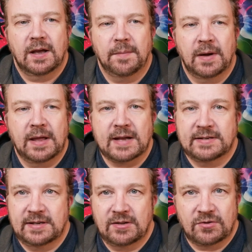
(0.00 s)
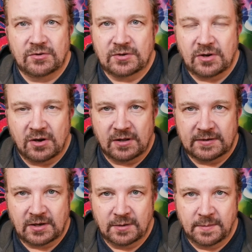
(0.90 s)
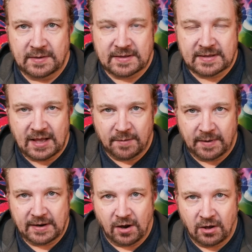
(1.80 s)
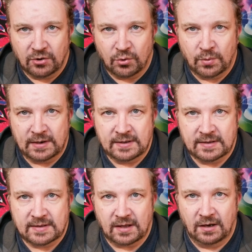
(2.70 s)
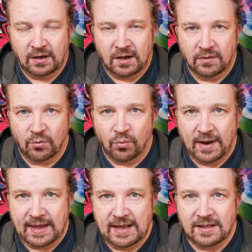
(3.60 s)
My acting teacher used to talk all the time about celebrate all your wins along the way.